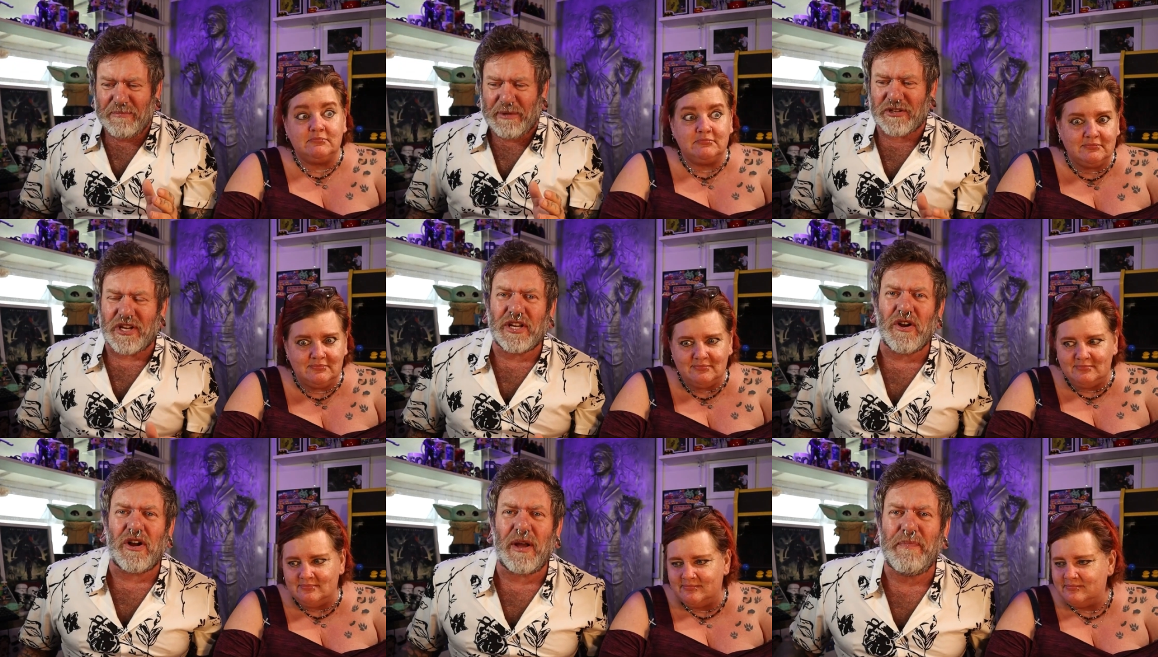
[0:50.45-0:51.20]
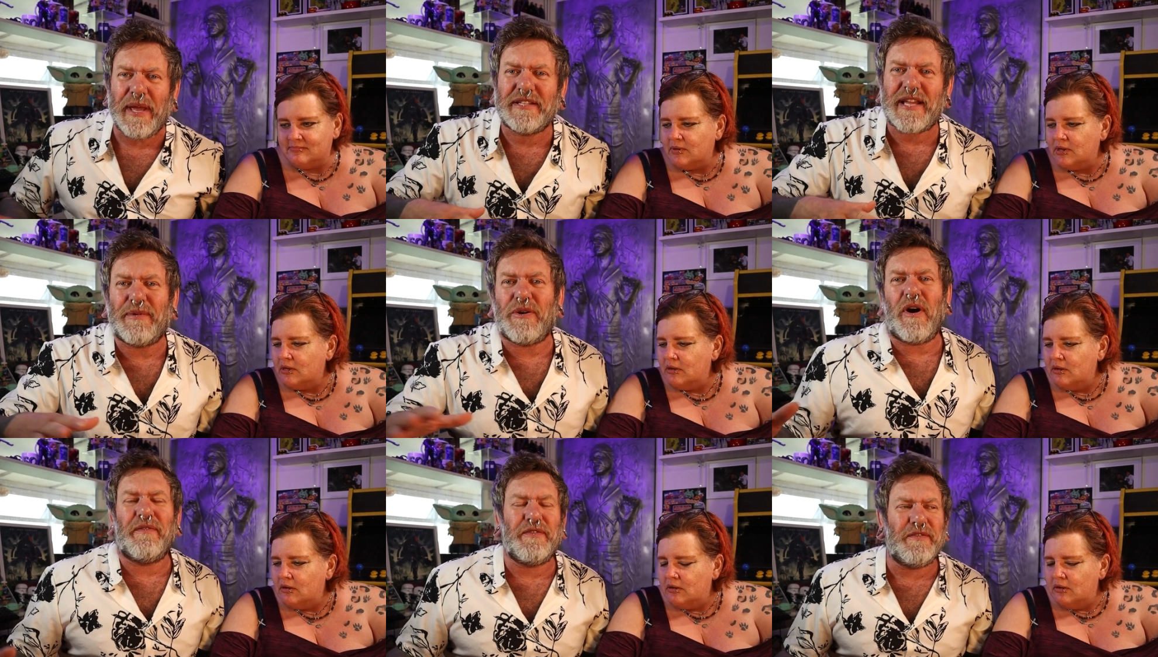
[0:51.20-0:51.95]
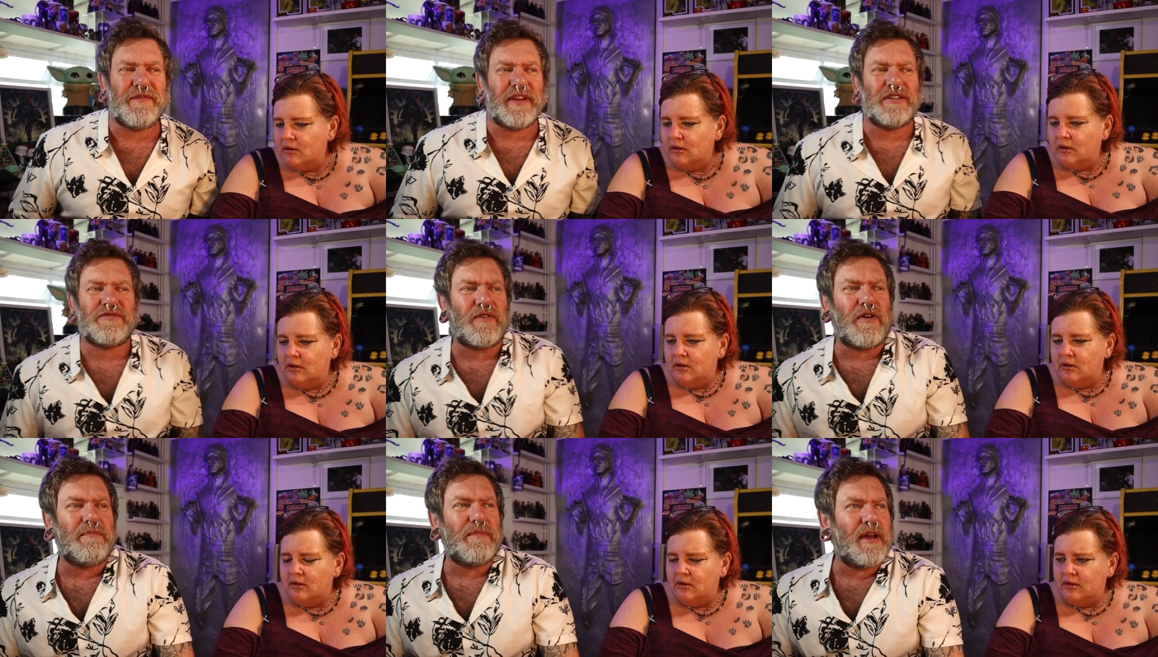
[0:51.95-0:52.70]
Speaker 1: Because I got, I picked up quite a few things
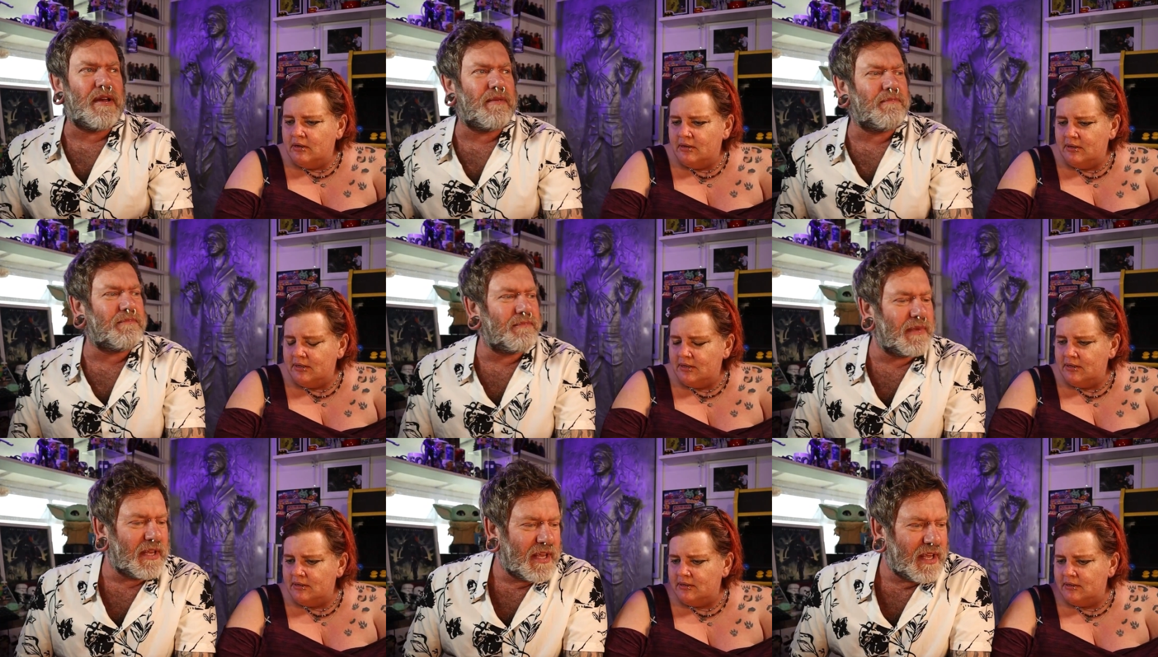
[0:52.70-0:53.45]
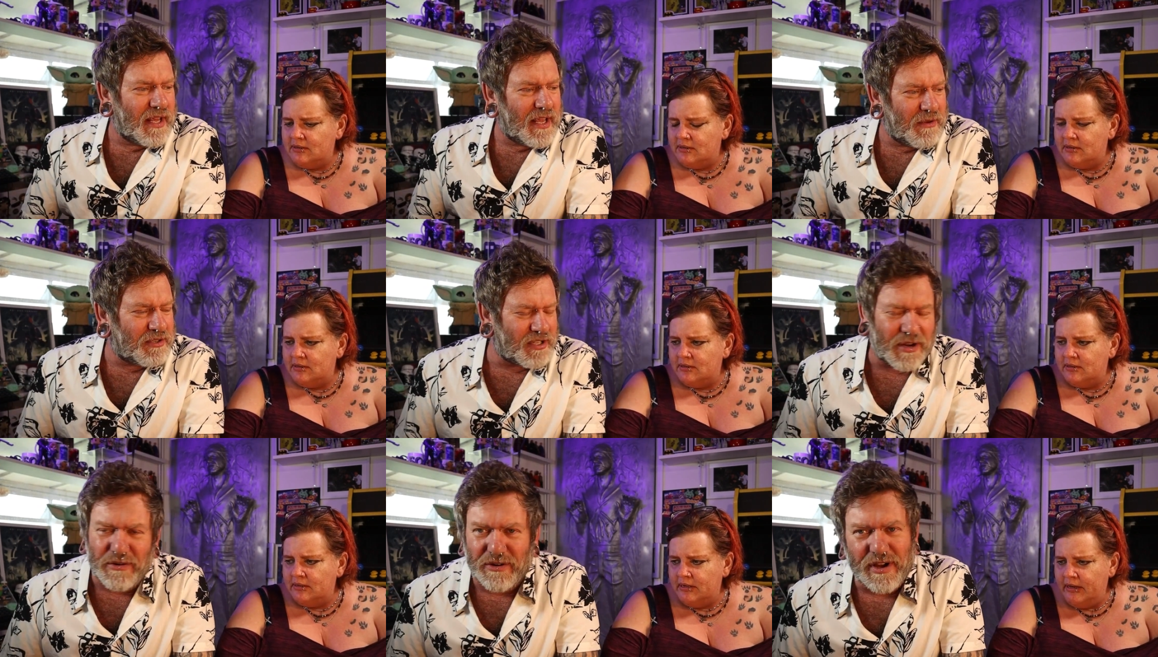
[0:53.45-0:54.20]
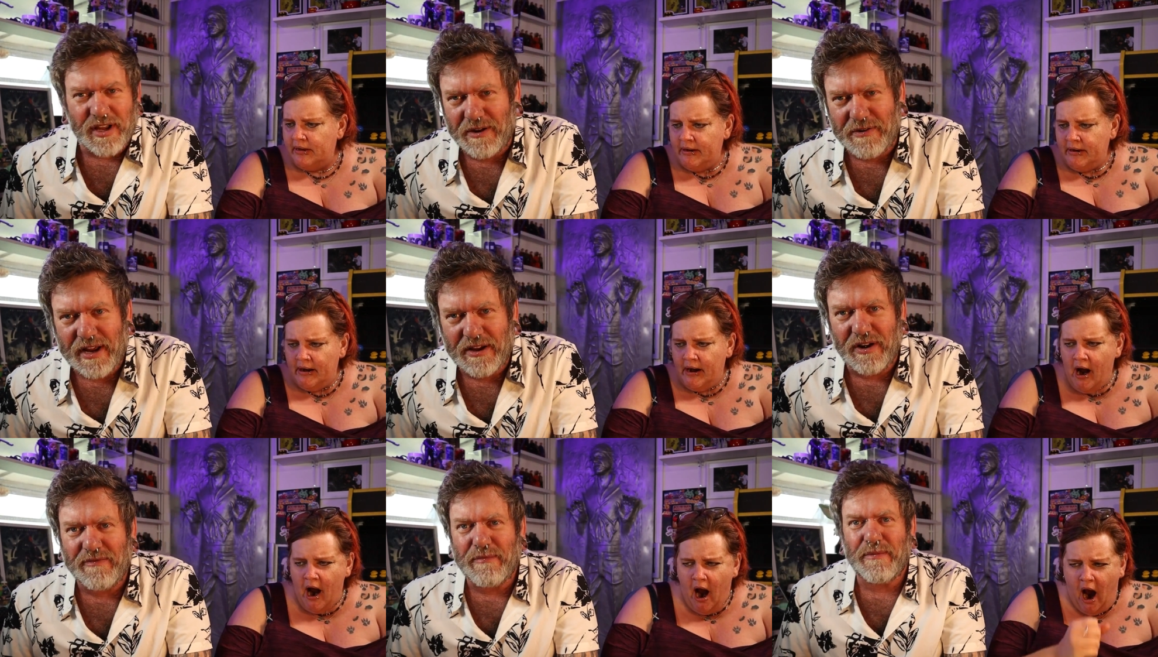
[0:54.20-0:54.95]
from. Um, it was so long ago now, I
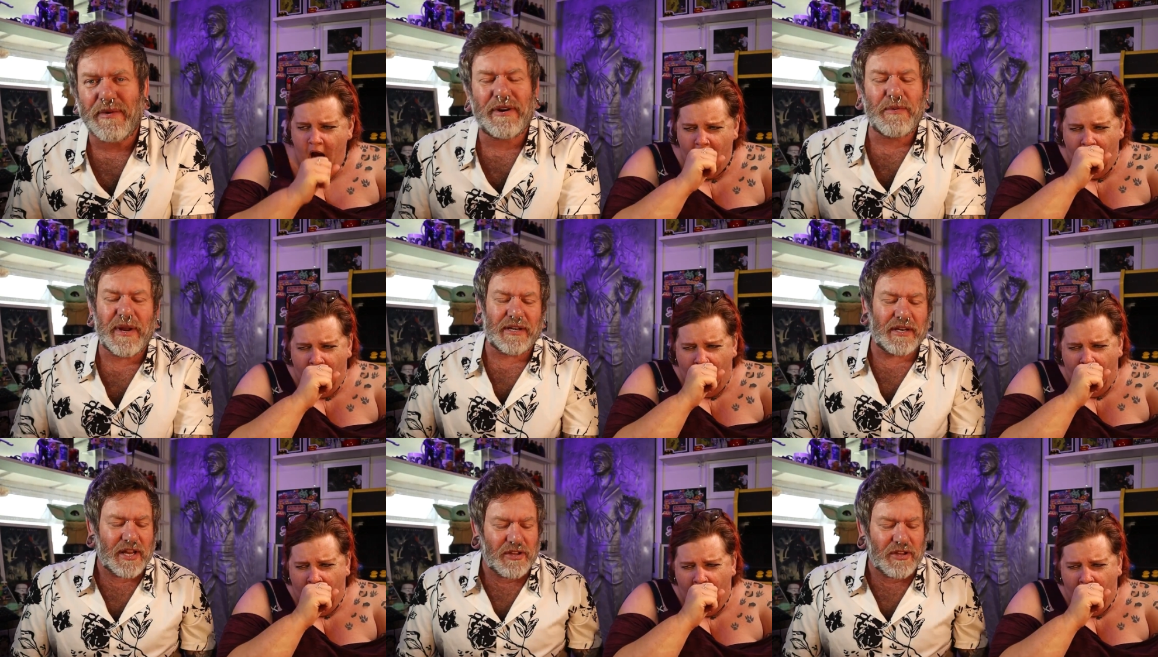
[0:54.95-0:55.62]
can't even remember where I went.